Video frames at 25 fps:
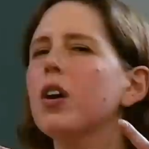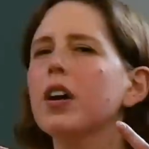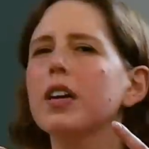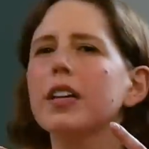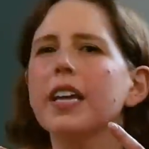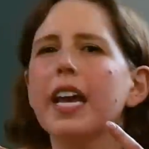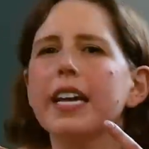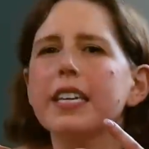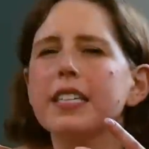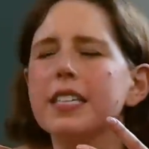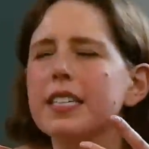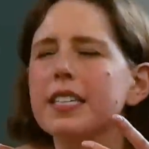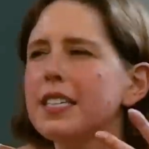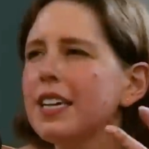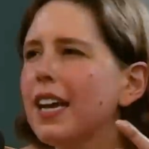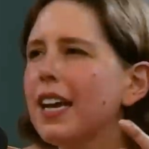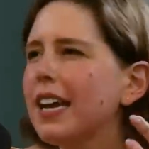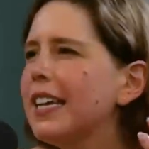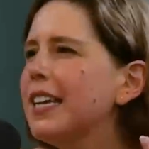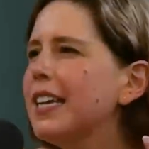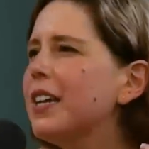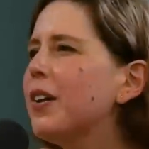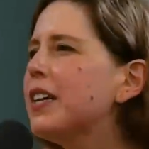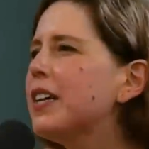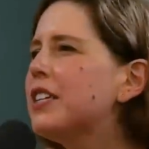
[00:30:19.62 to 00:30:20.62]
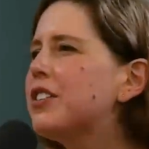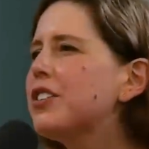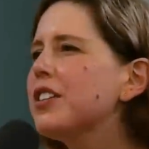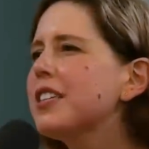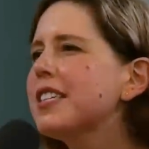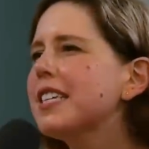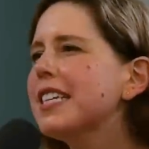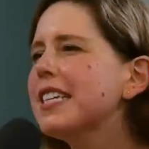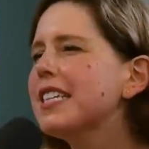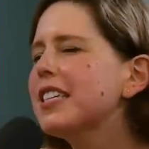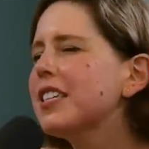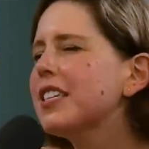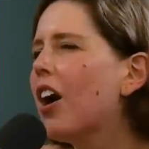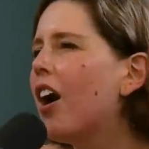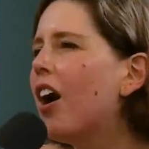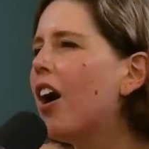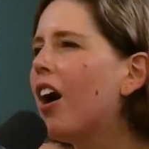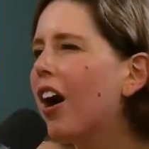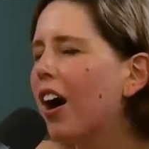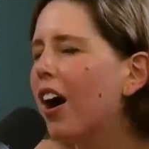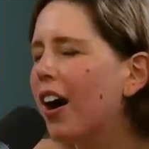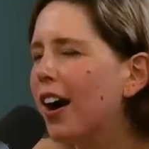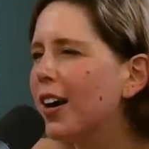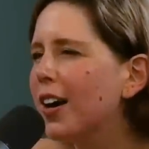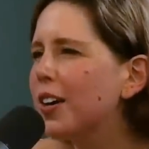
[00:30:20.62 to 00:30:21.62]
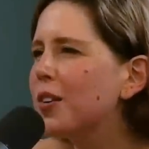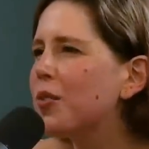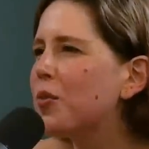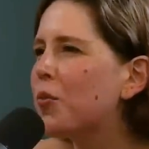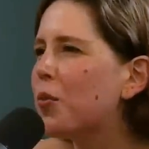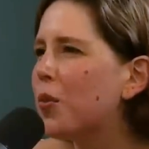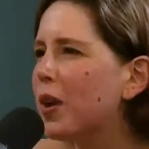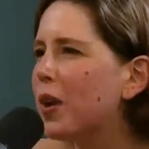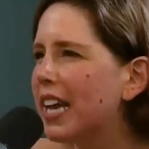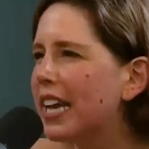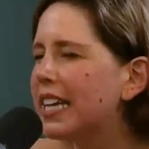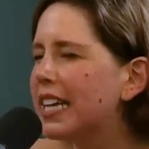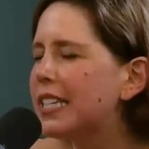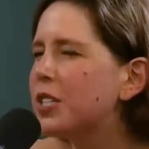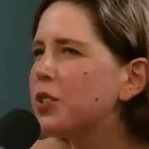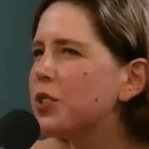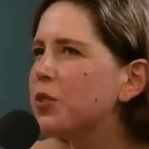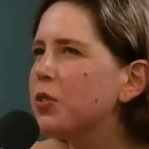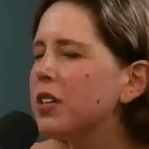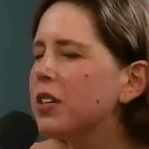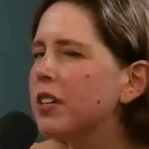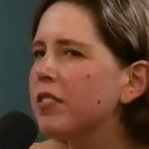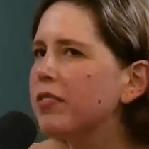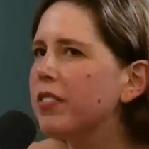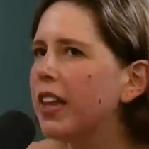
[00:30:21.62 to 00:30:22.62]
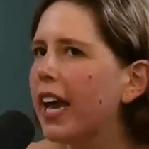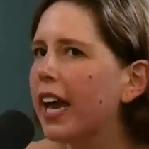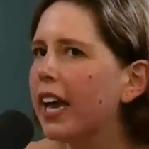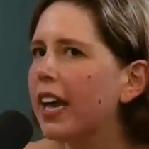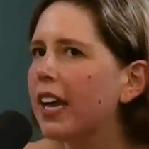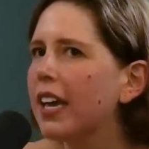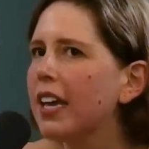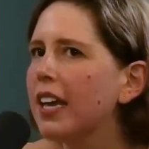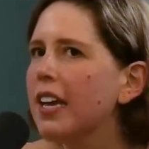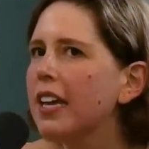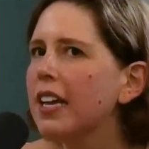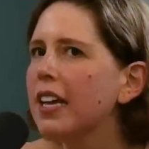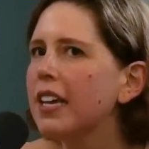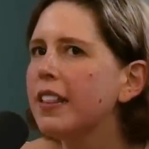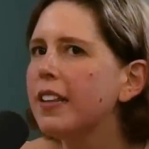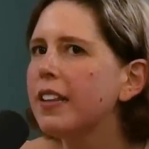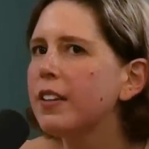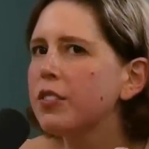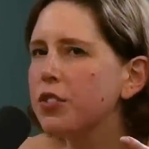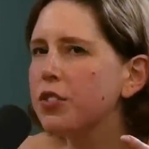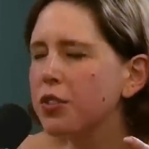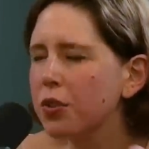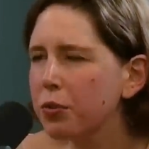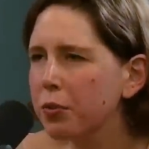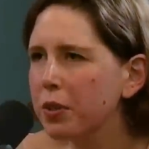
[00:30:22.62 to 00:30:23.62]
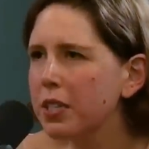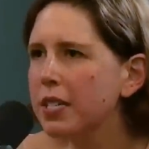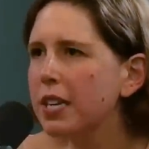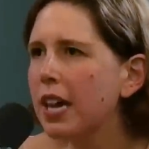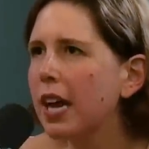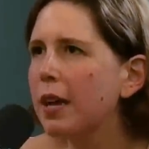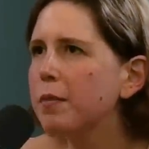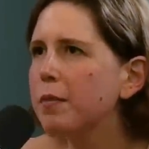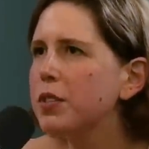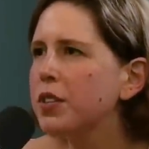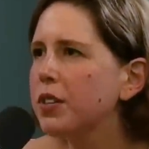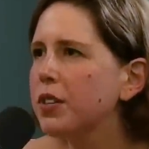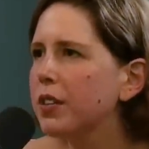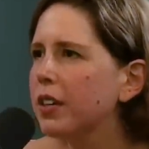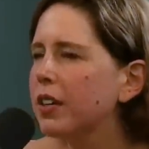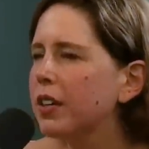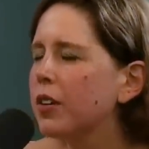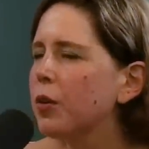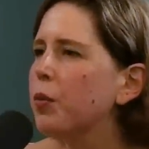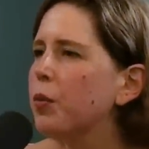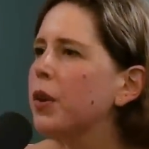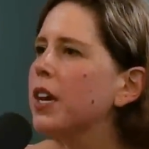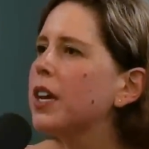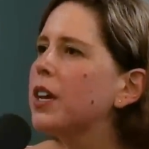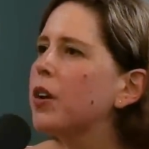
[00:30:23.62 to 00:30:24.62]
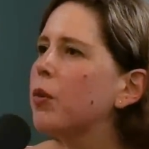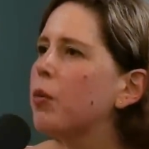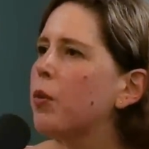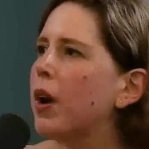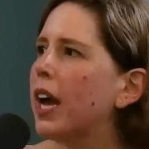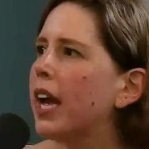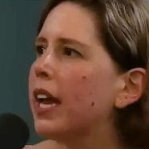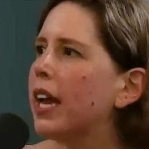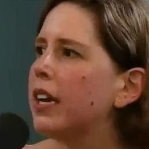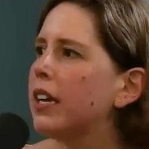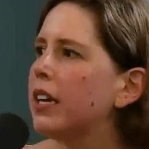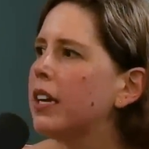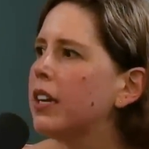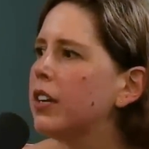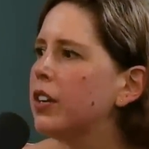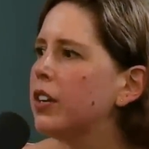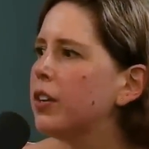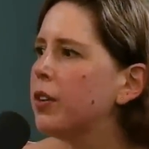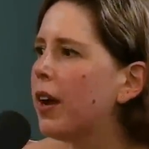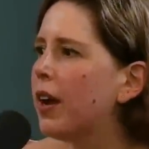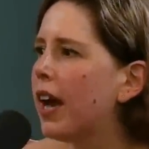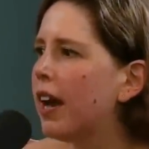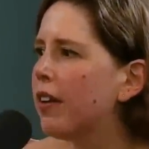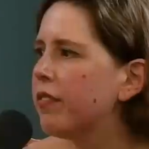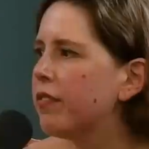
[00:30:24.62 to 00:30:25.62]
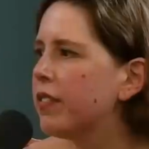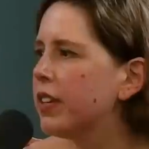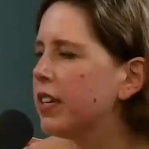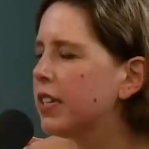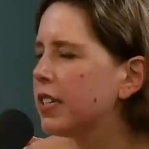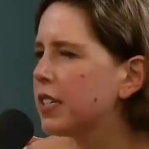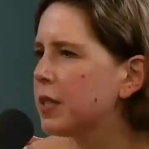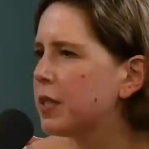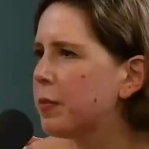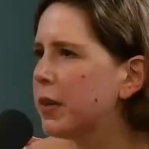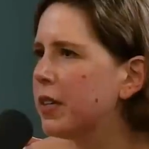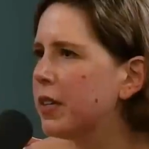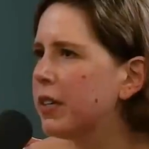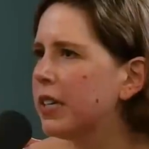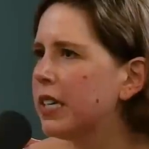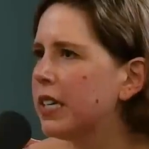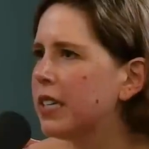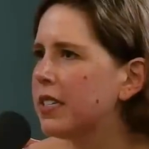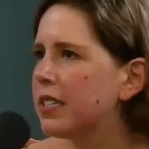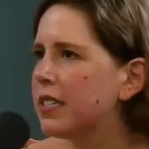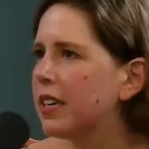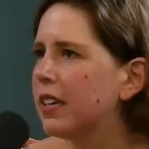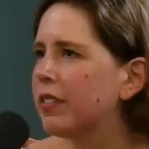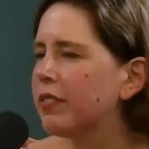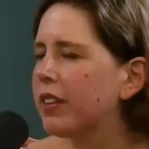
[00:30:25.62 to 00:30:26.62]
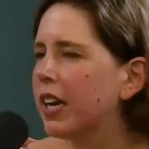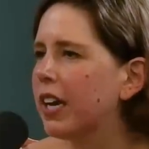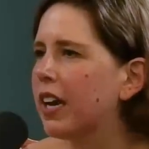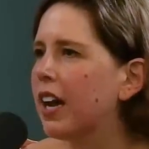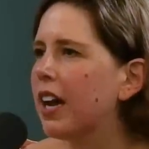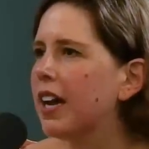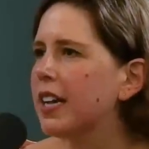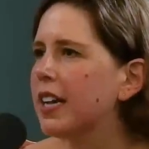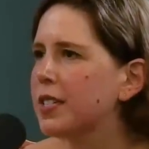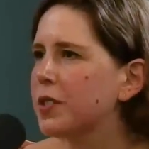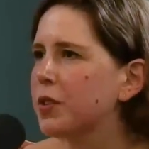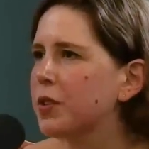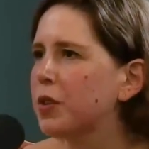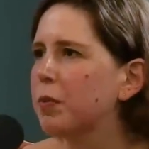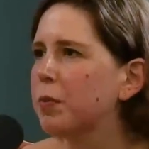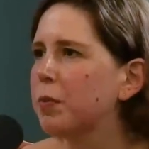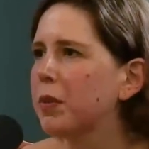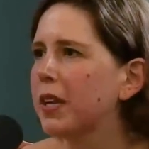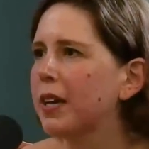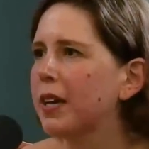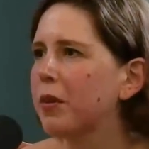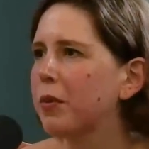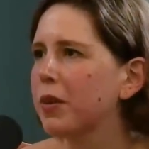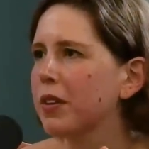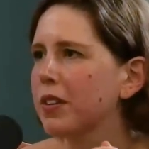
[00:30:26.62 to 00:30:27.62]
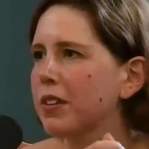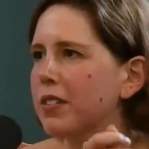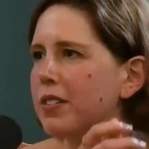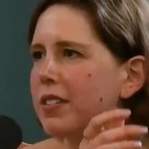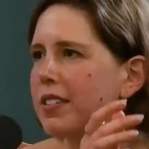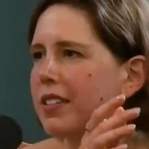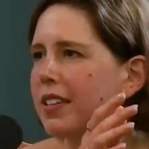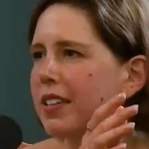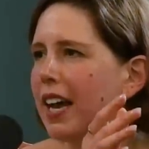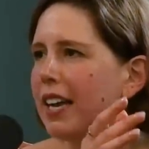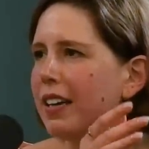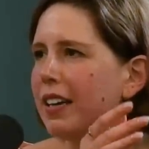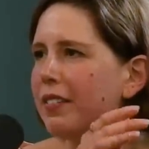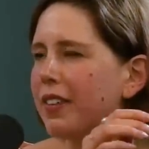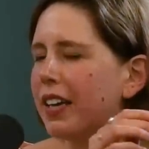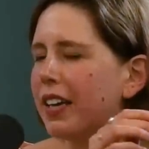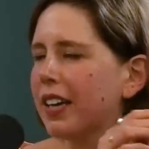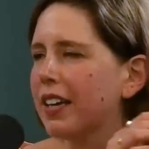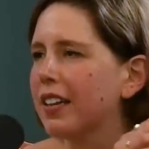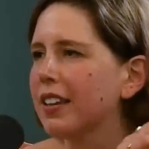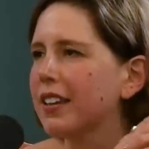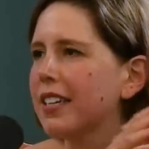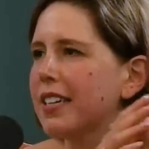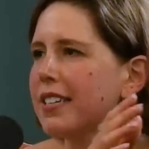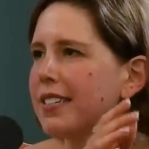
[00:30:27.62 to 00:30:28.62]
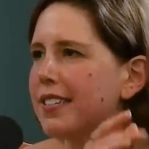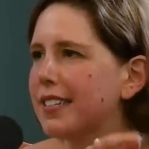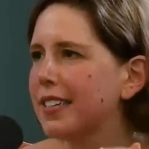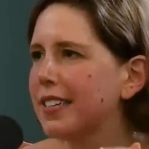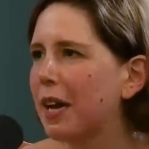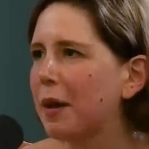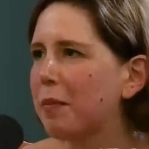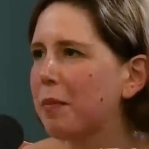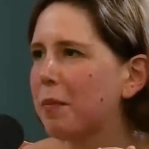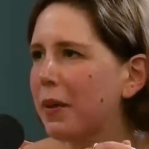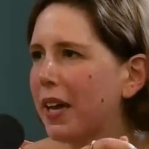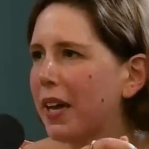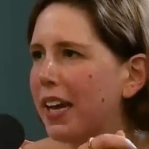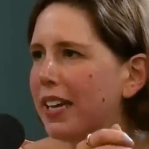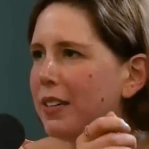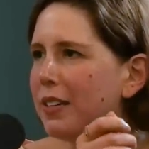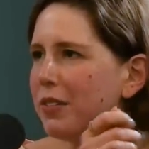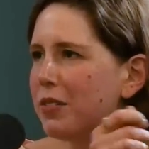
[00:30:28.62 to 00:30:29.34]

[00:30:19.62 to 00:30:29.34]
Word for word: or like stuff you know it just it's a yeah. hard we it's sort of like there's three times during the week when you have the experience of like a high school play where there's kind of like a list up yeah.